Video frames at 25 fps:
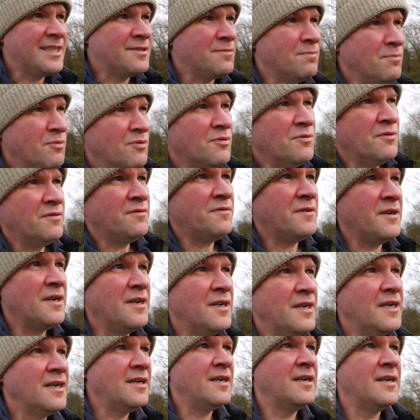It's more of
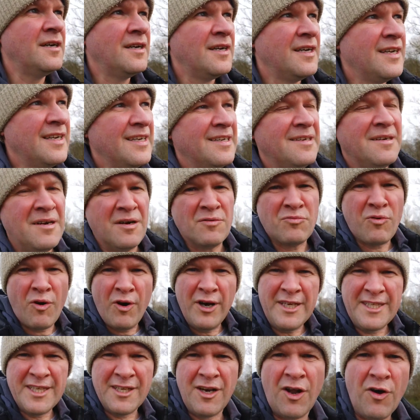a
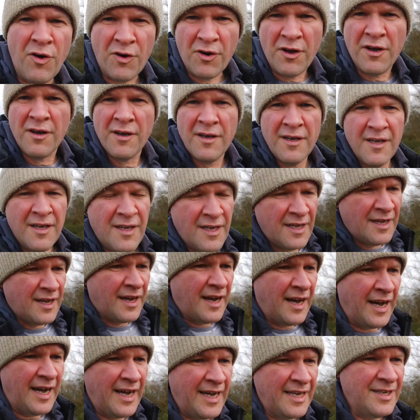ride-along.
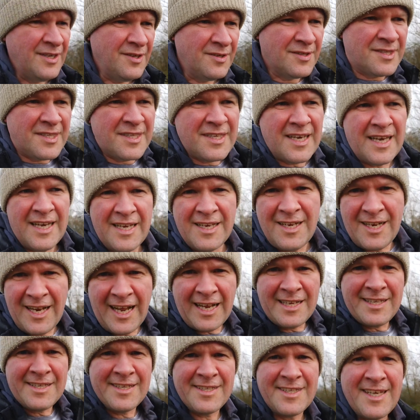You can sit in
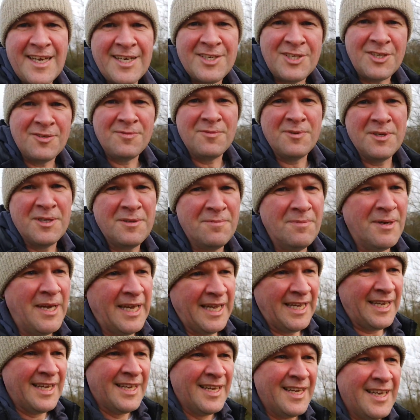an edit session with
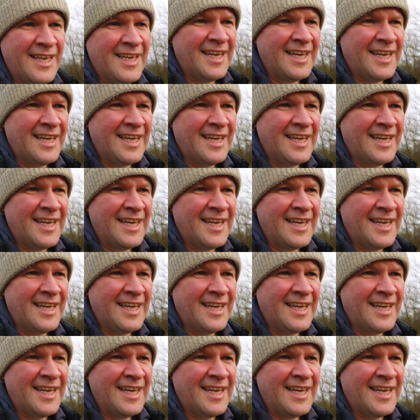me.